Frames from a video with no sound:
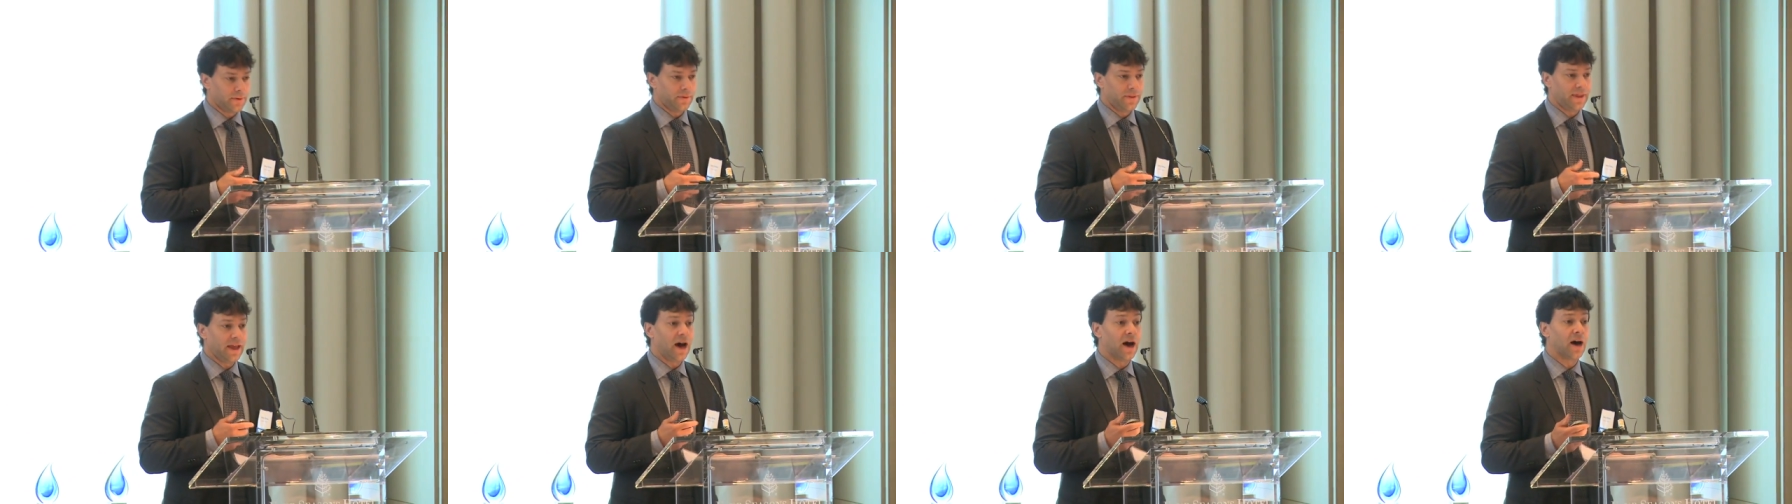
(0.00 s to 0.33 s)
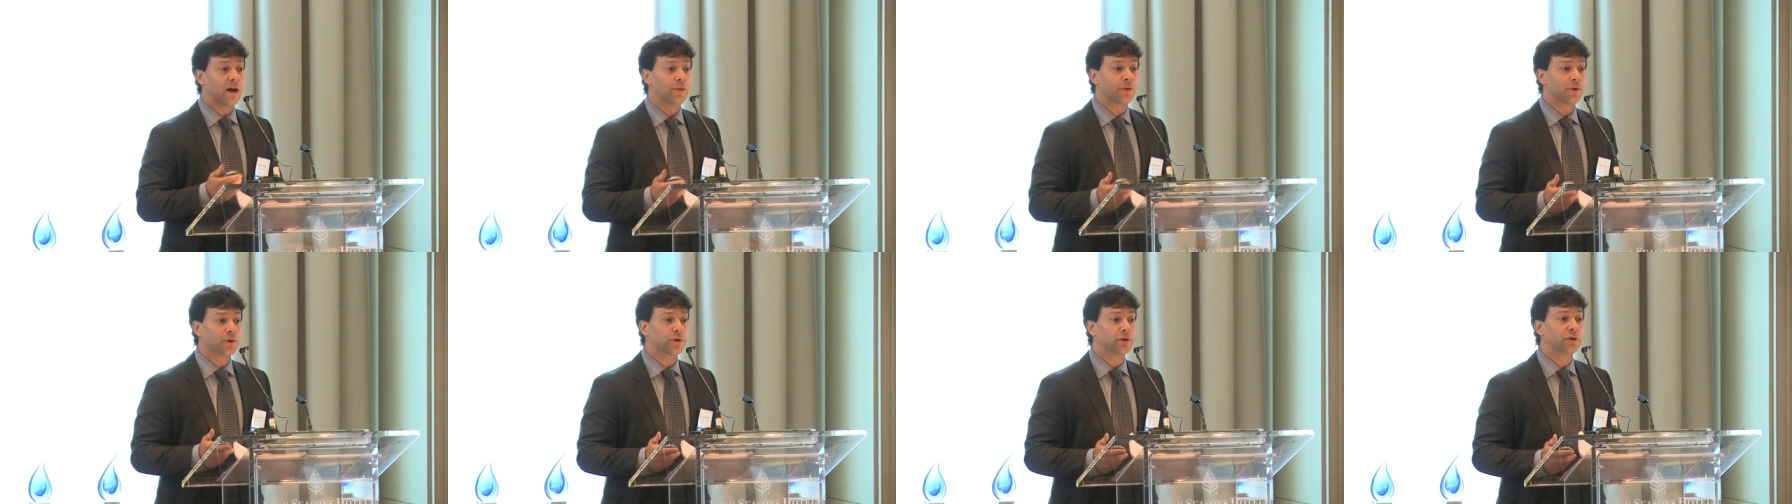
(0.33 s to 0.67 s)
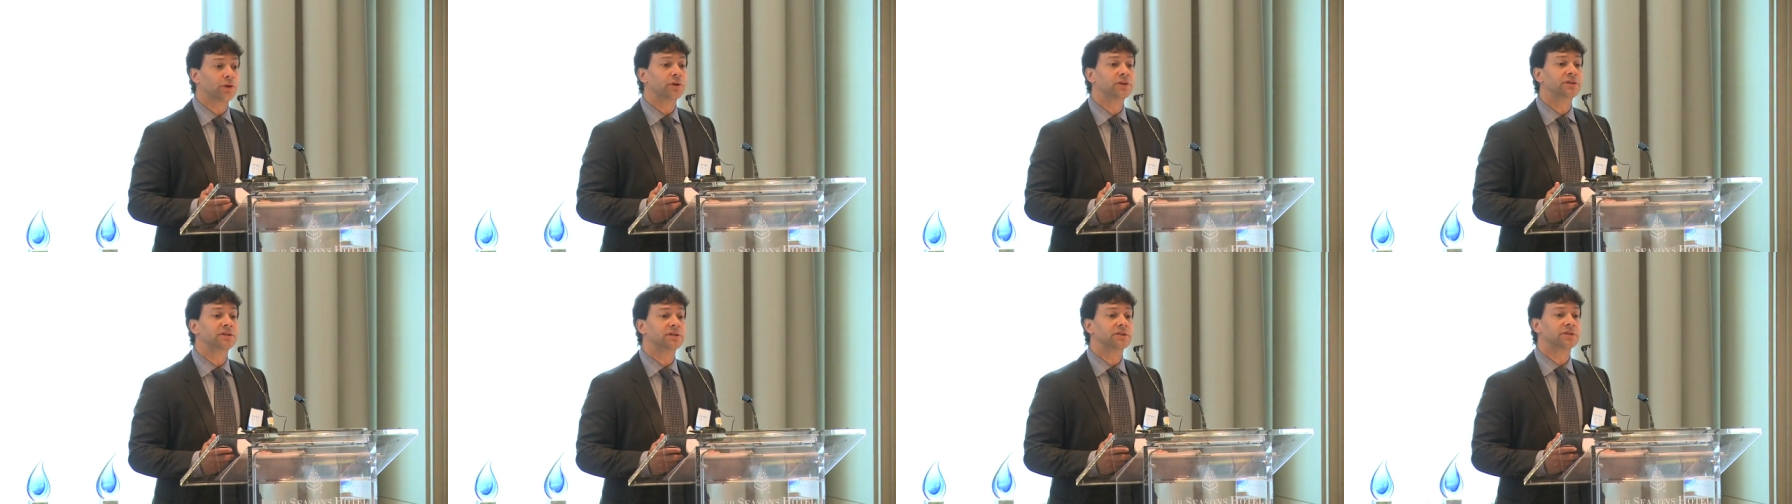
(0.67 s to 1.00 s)
the other
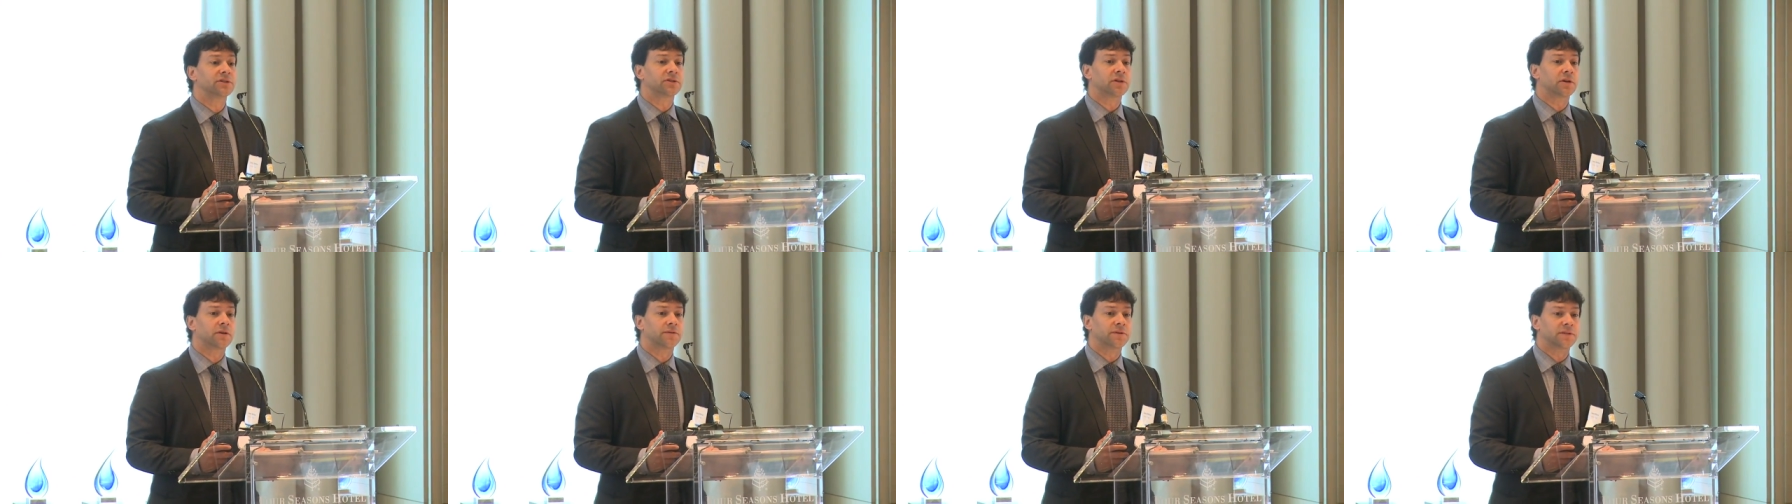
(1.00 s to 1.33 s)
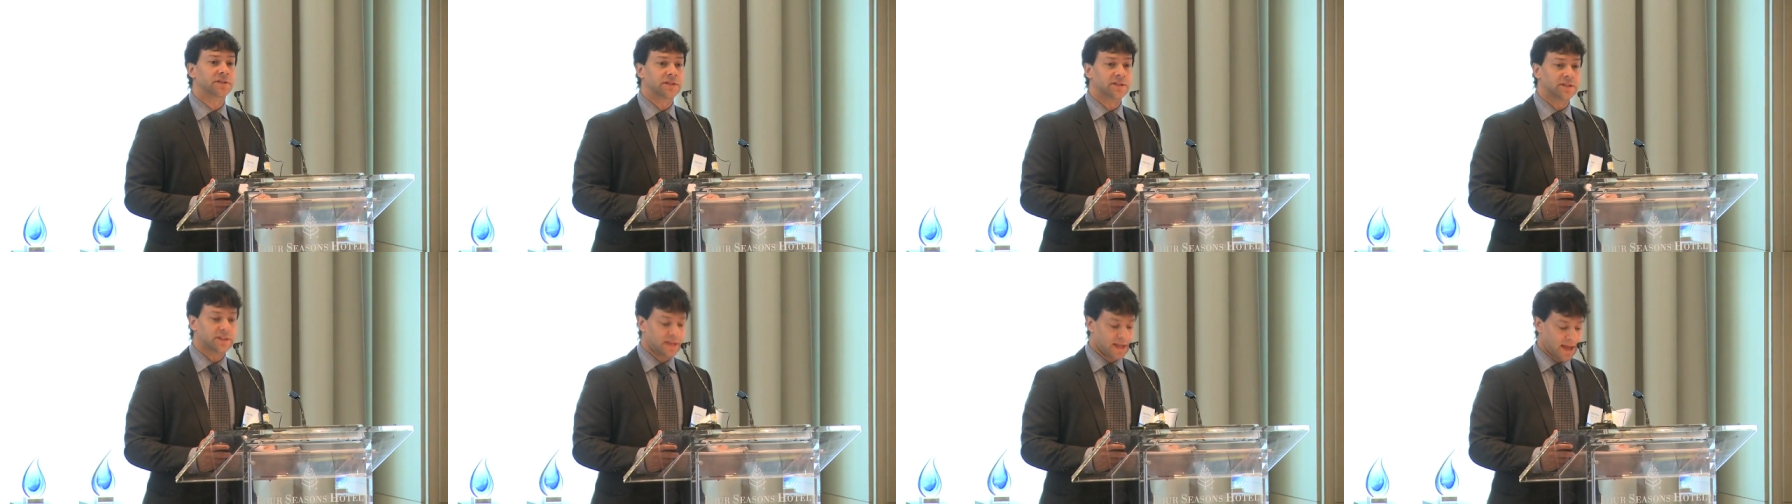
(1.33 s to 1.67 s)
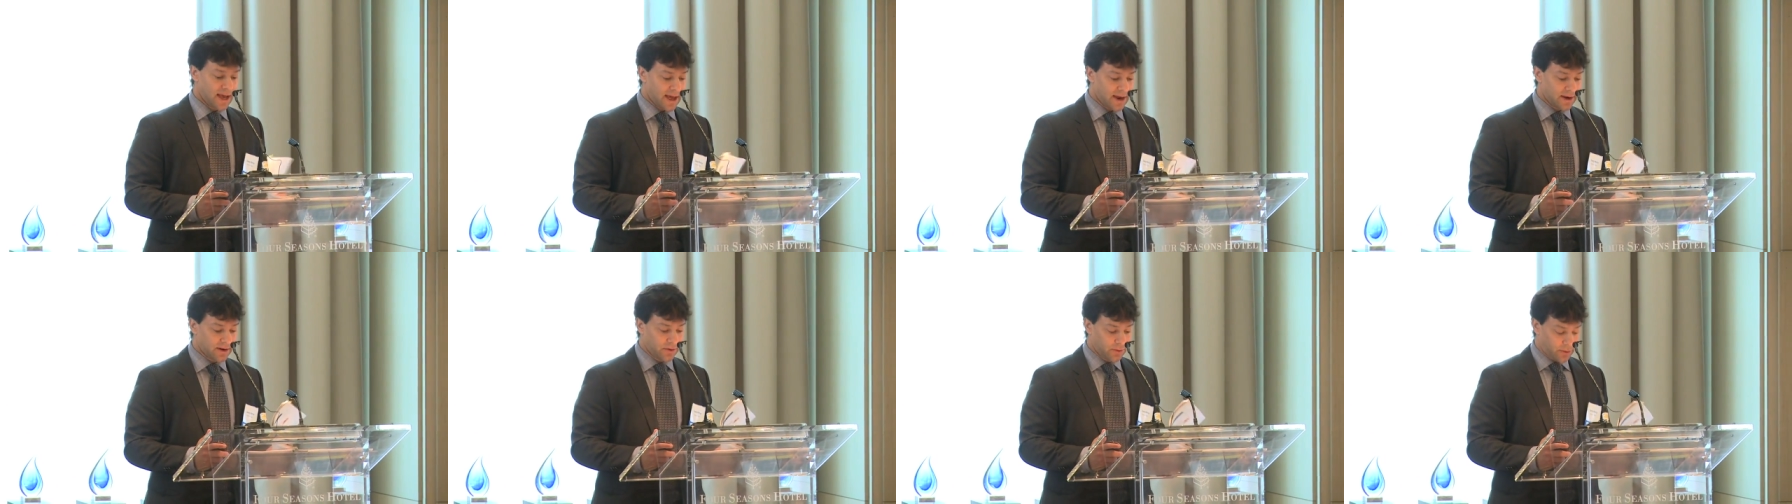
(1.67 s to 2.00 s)
goods and services
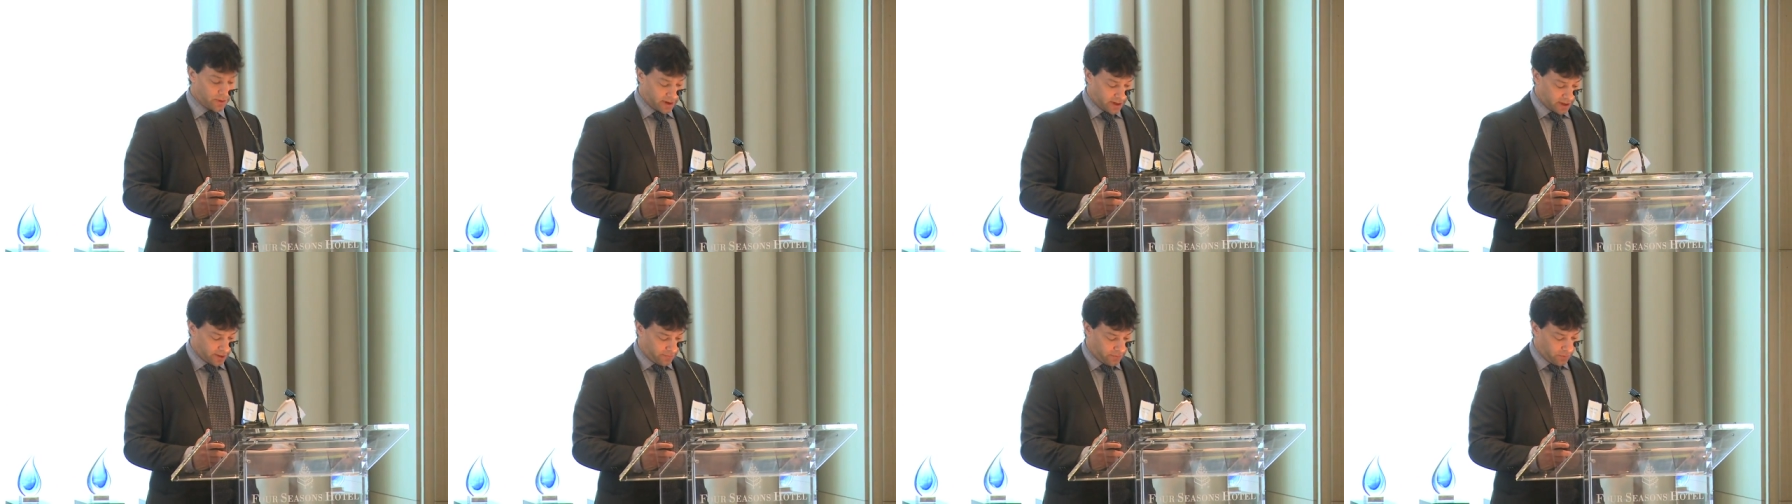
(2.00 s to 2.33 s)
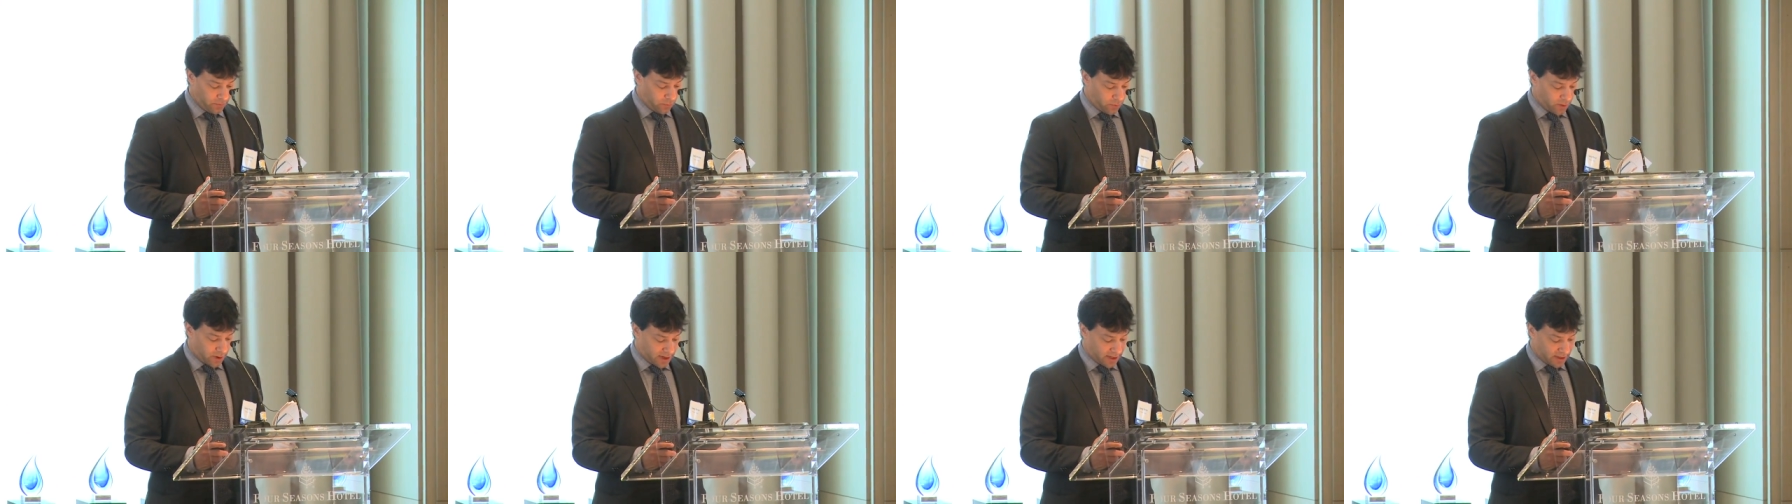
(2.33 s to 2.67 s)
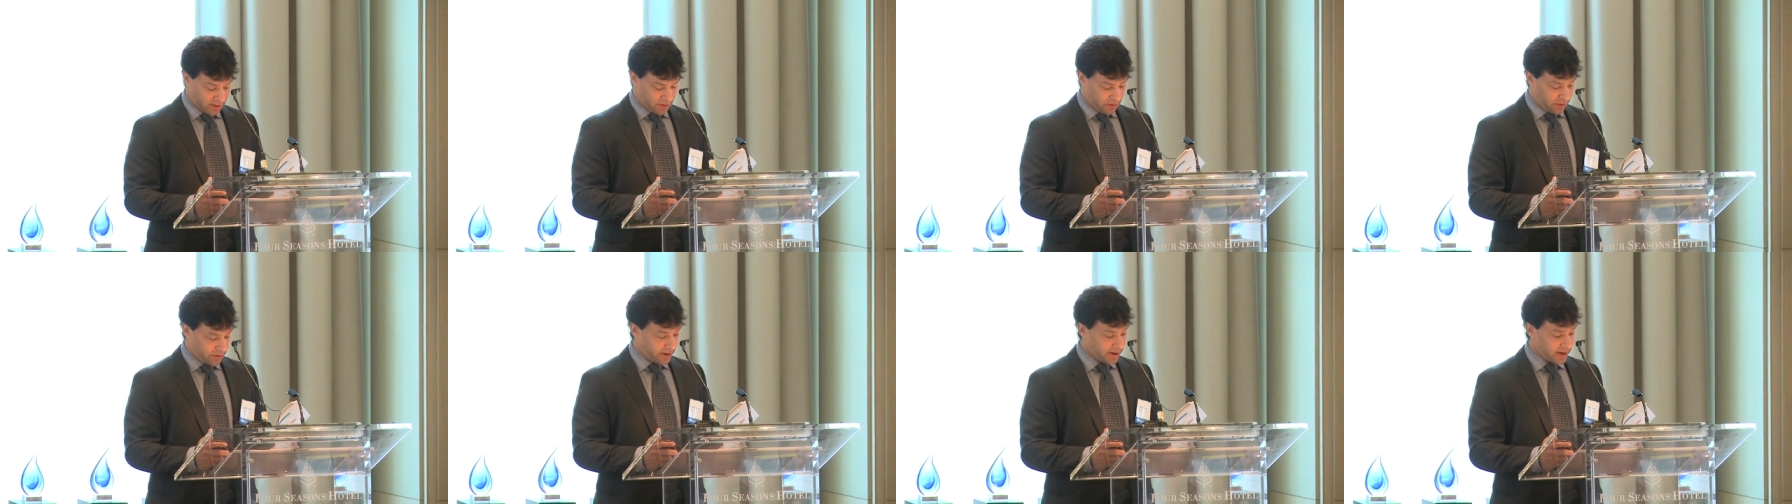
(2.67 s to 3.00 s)
category, and if you
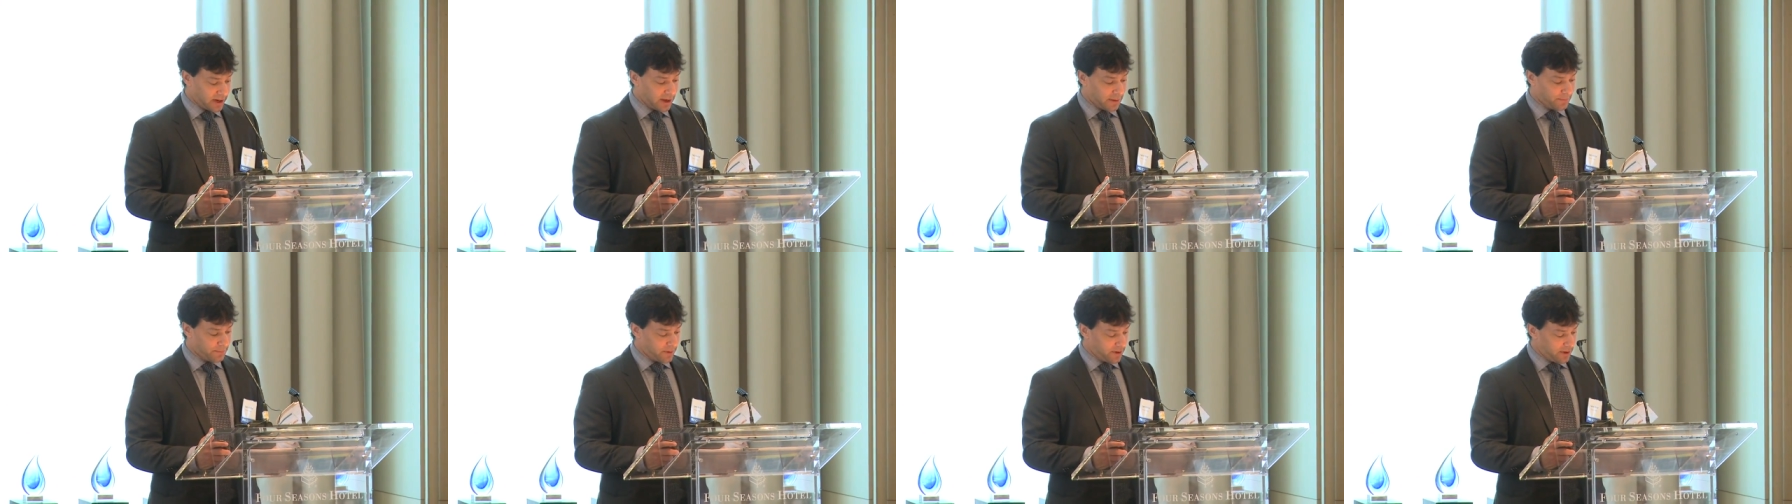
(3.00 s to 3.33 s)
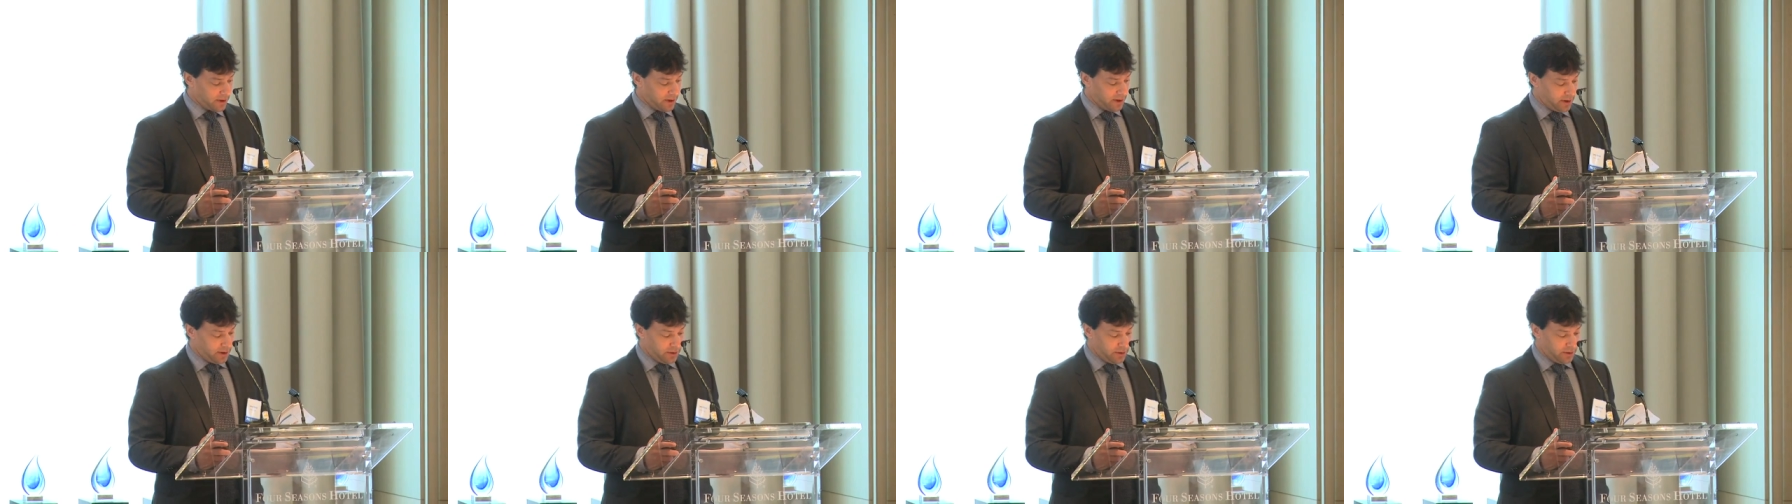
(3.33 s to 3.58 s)
want to turn it up,